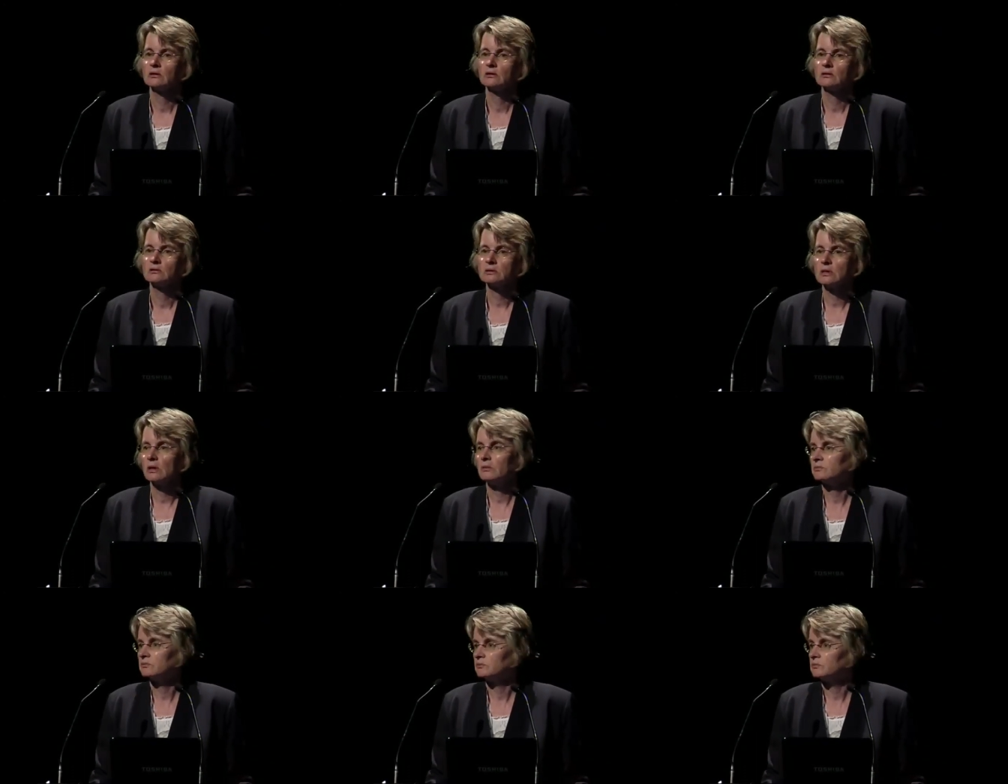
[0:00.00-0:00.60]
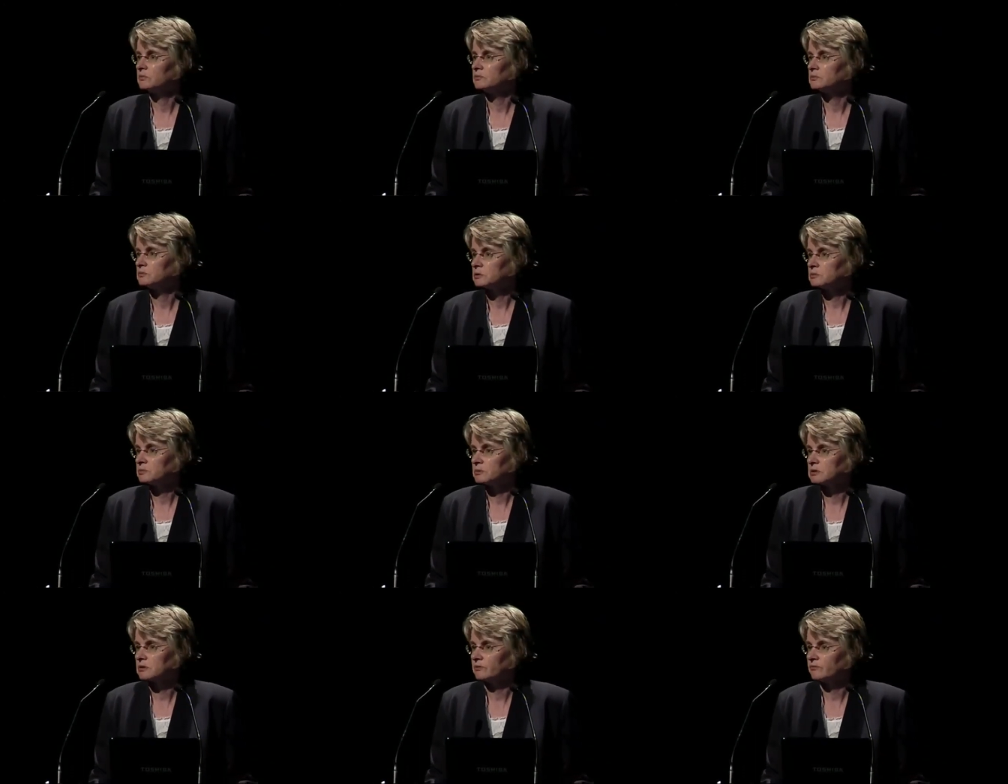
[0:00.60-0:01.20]
some
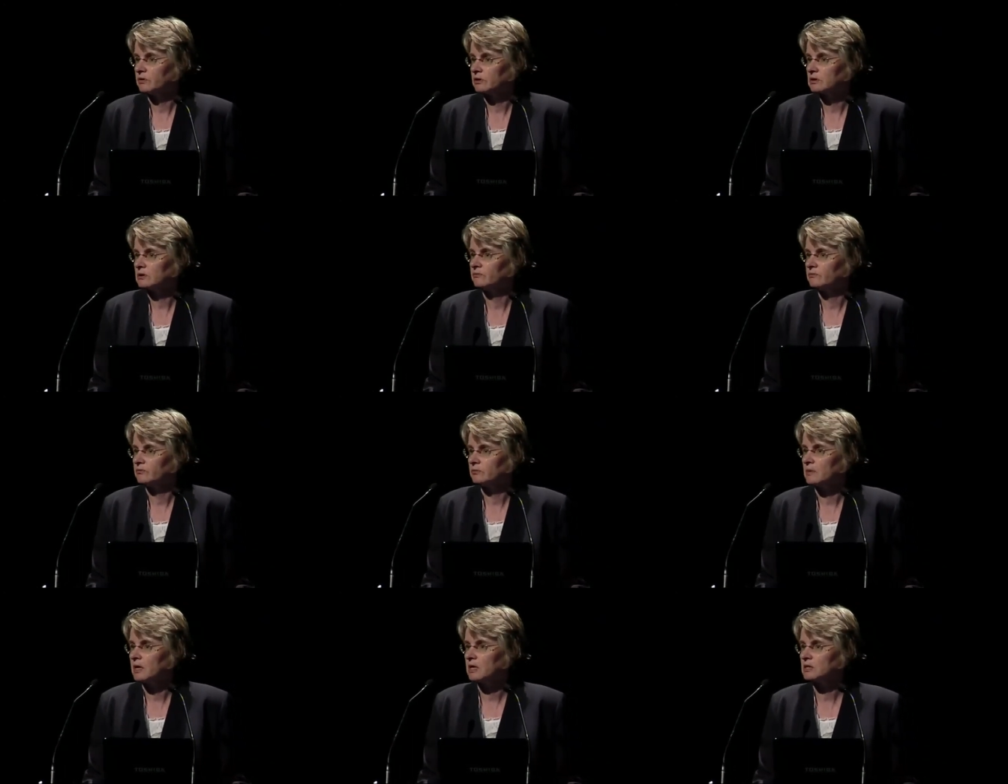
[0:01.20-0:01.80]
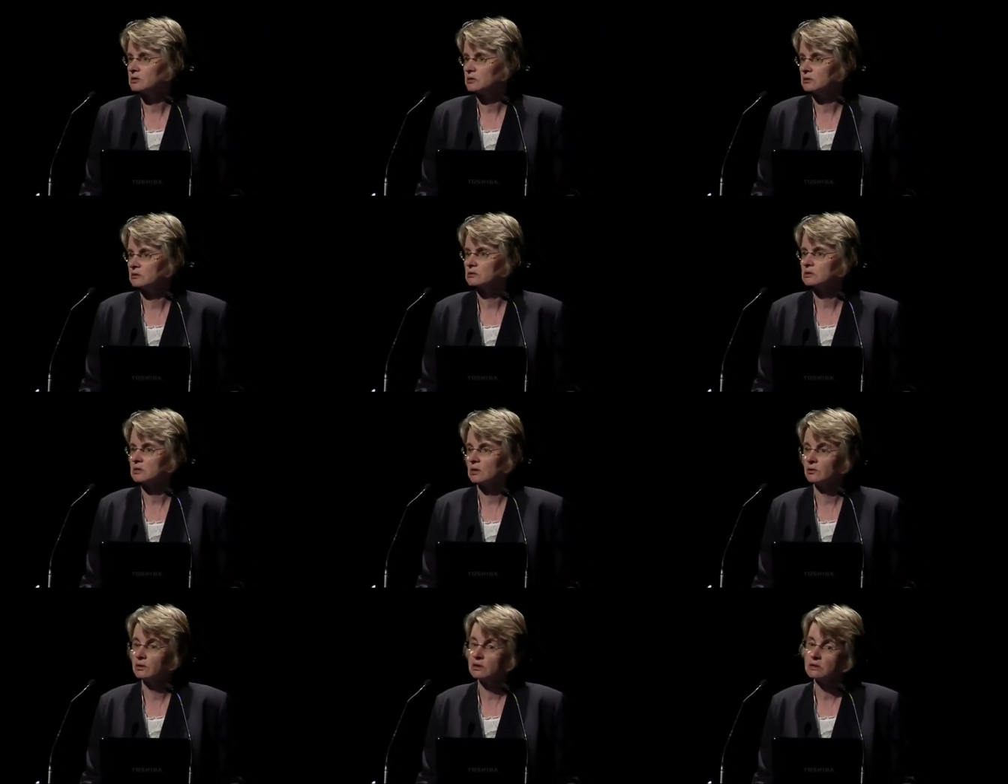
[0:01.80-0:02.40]
specific information.
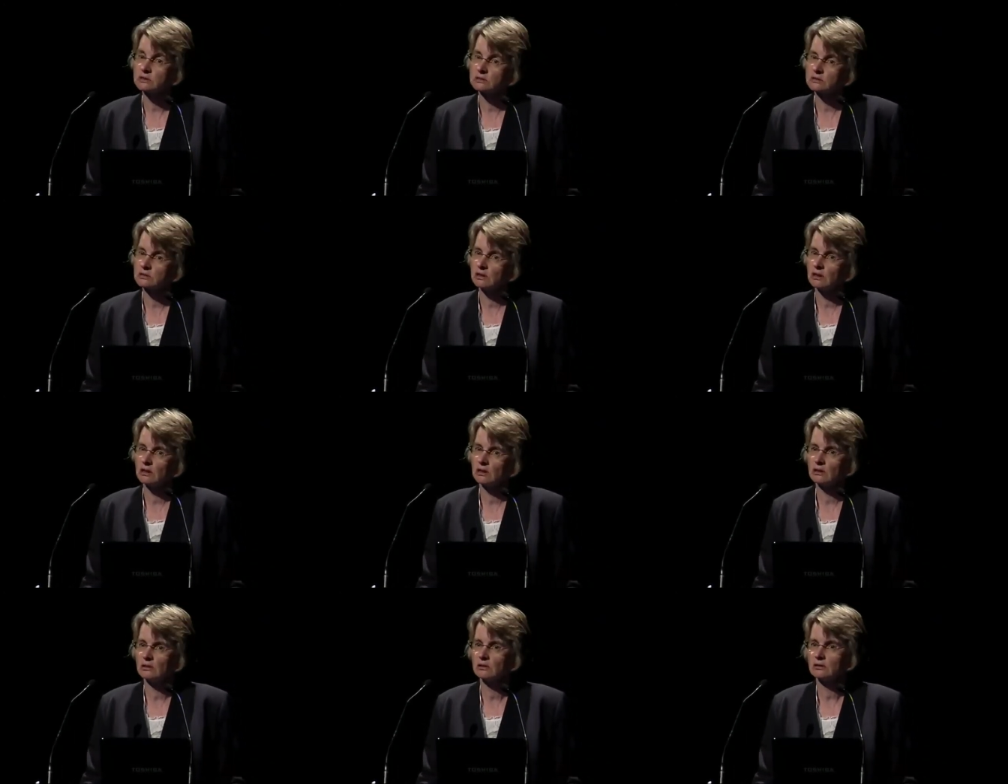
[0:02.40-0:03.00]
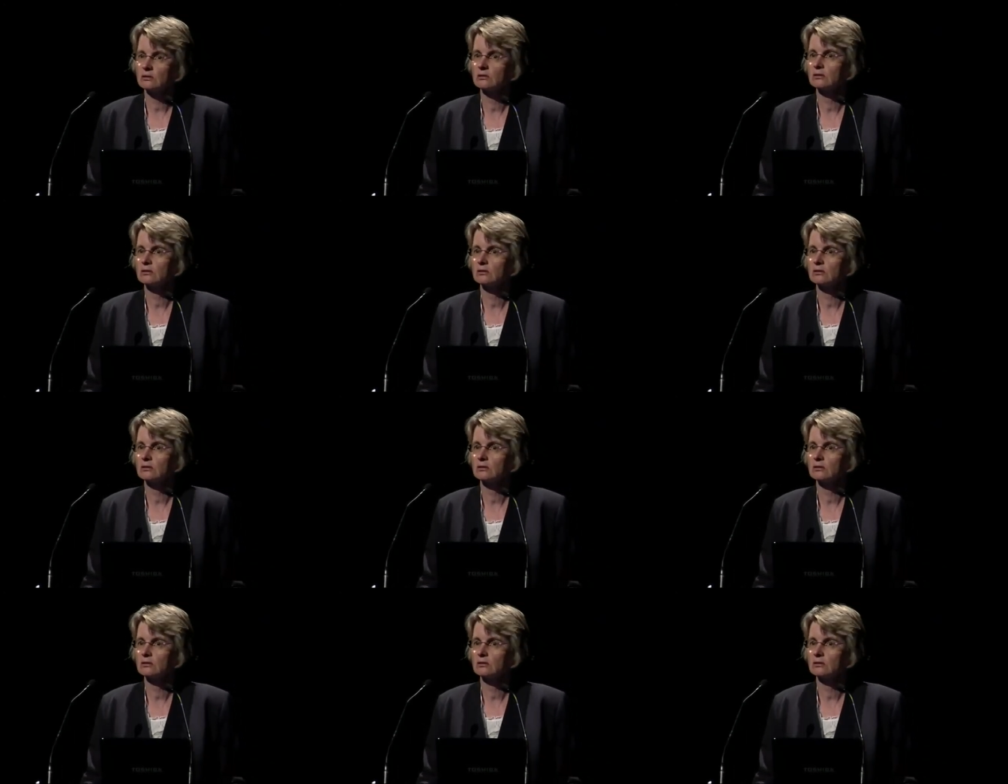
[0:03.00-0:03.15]
So it's there